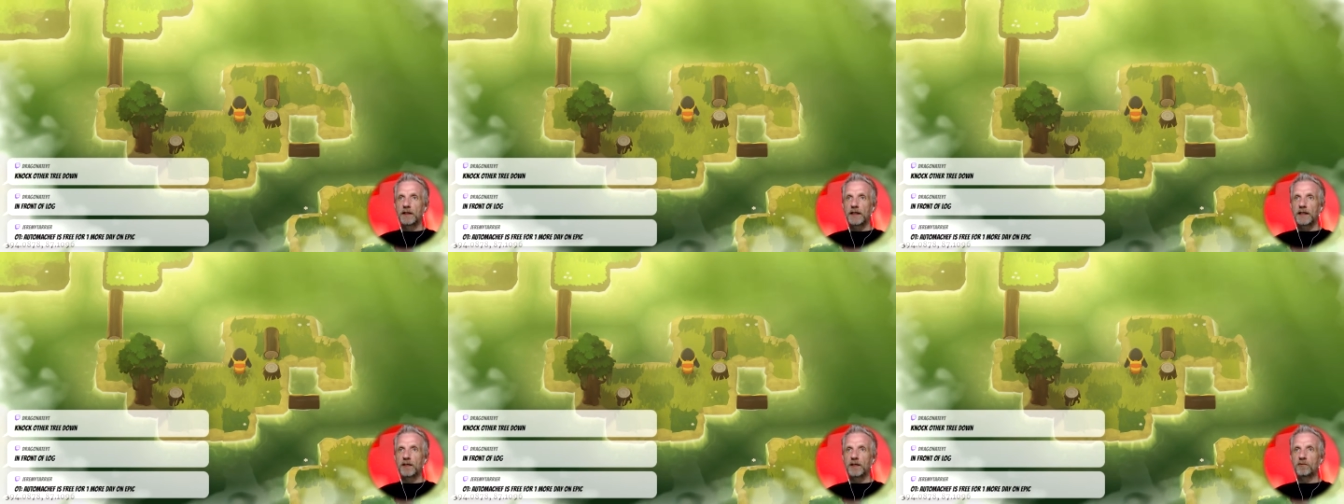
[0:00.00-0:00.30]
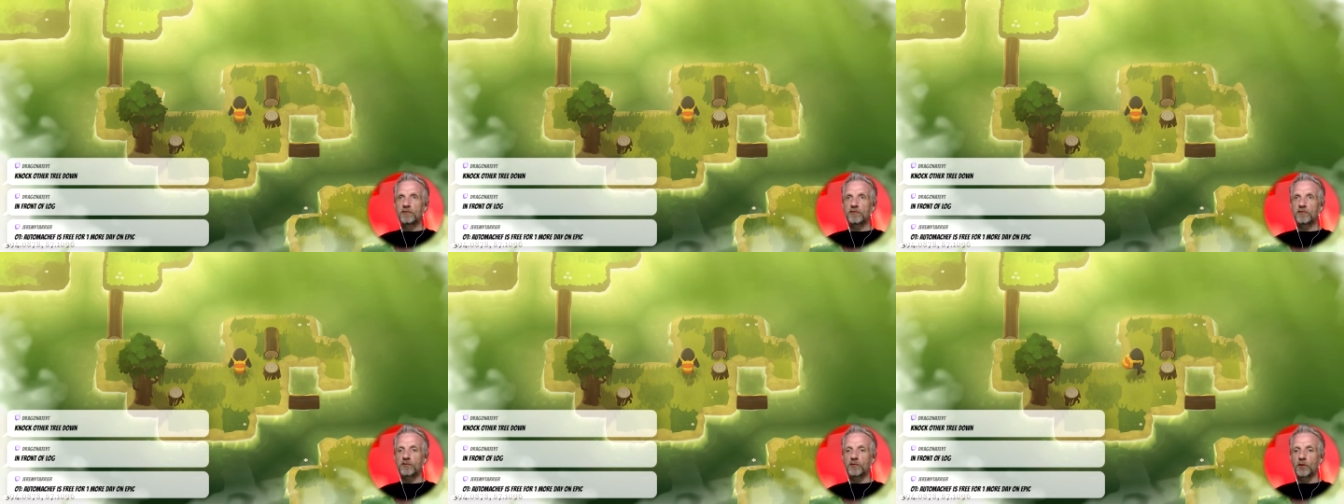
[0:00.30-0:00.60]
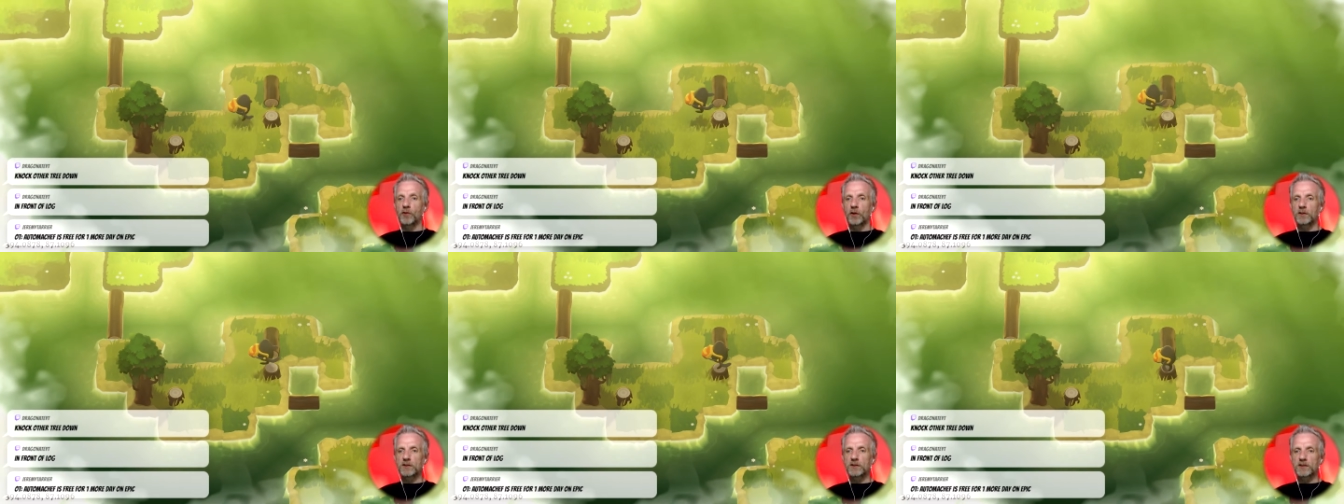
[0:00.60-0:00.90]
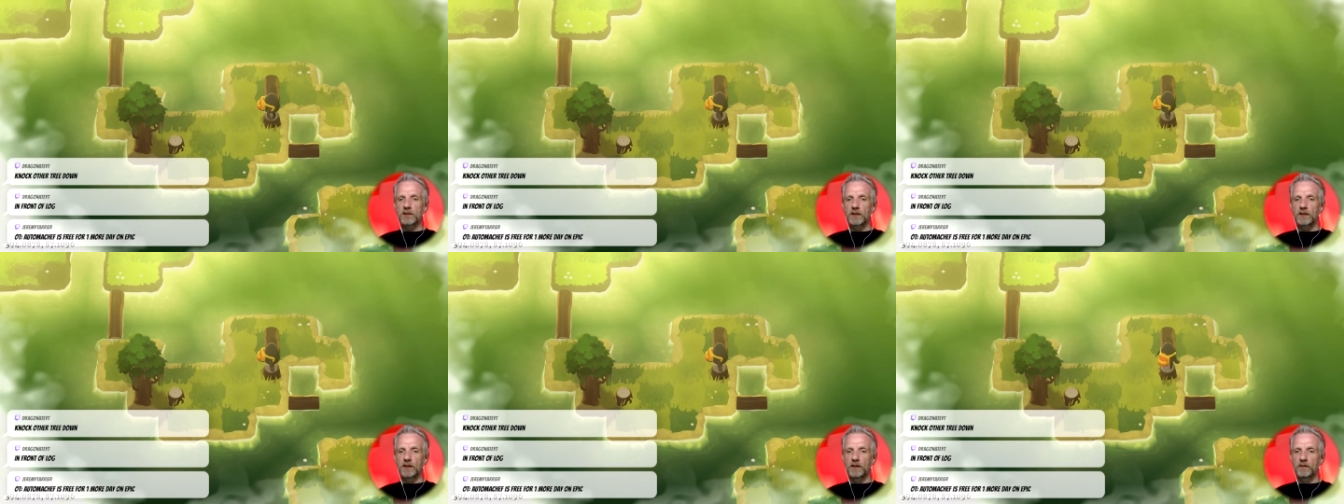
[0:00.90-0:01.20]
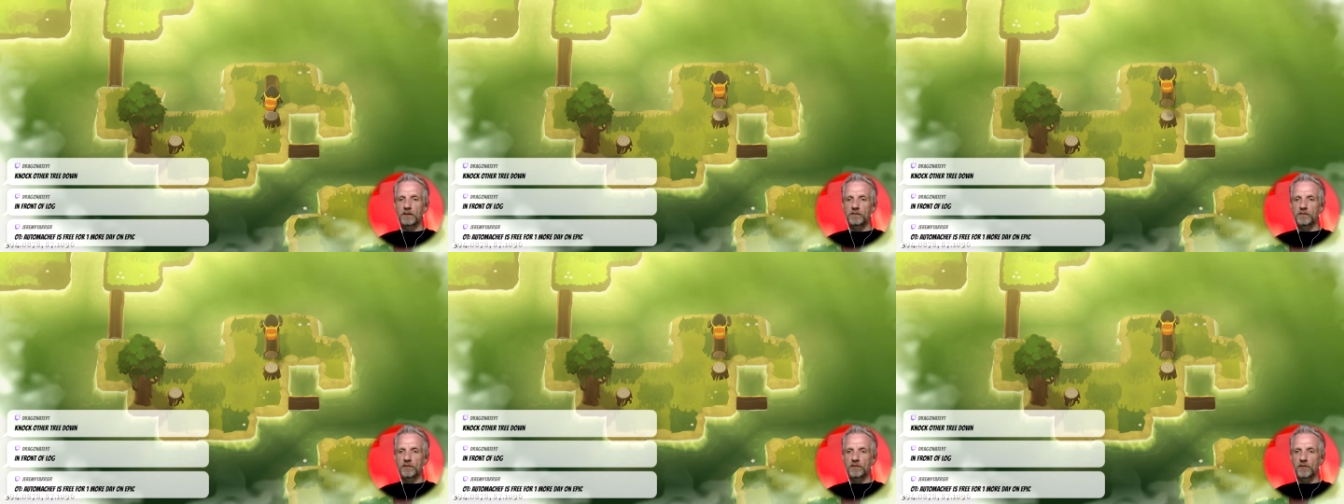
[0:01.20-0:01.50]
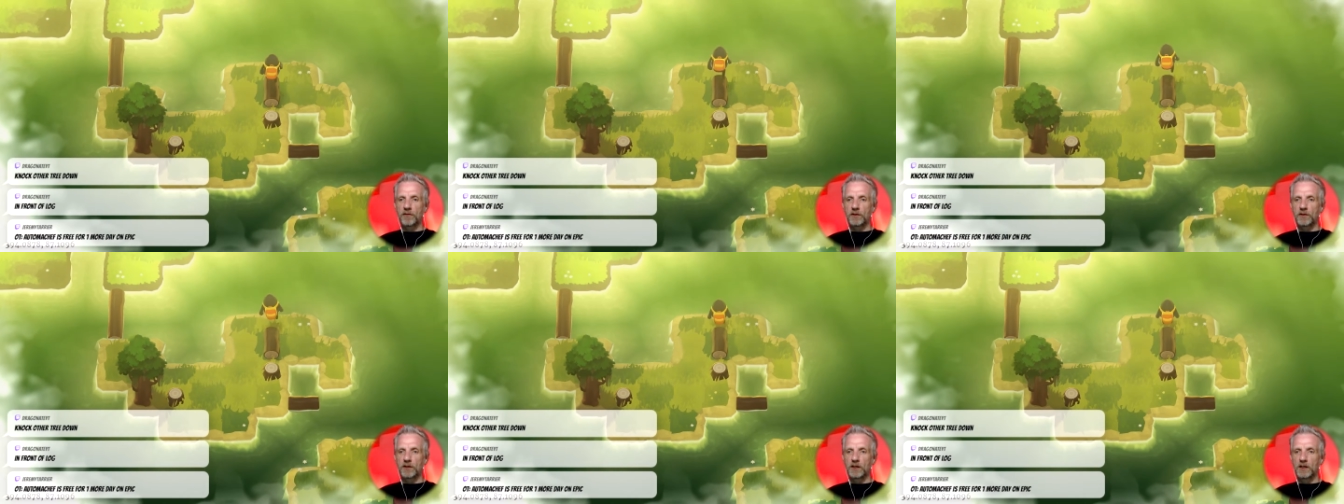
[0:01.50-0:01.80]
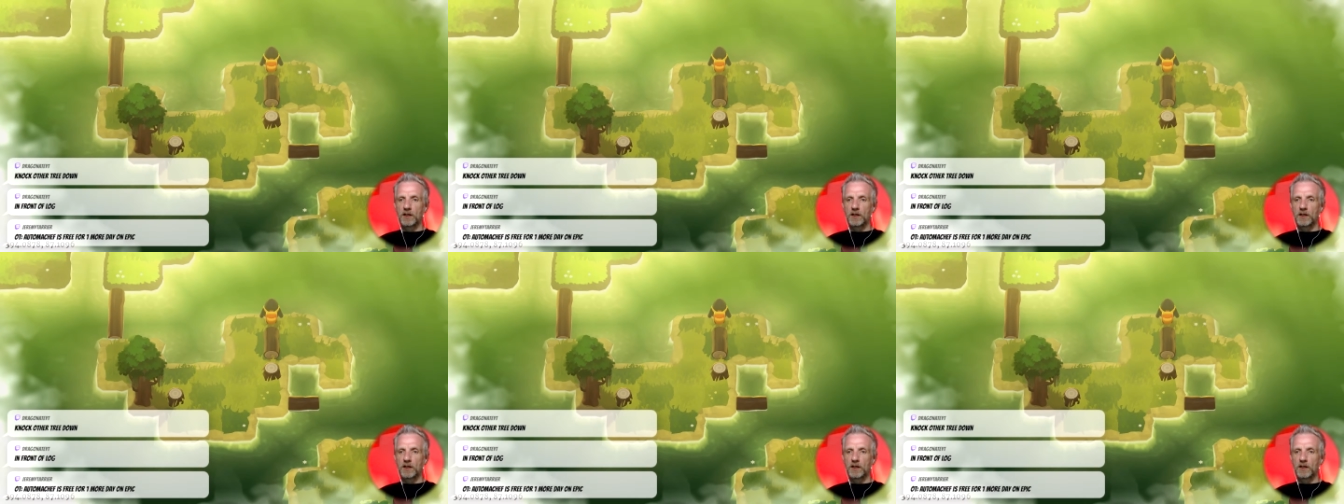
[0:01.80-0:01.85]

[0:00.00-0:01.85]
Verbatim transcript: in front of the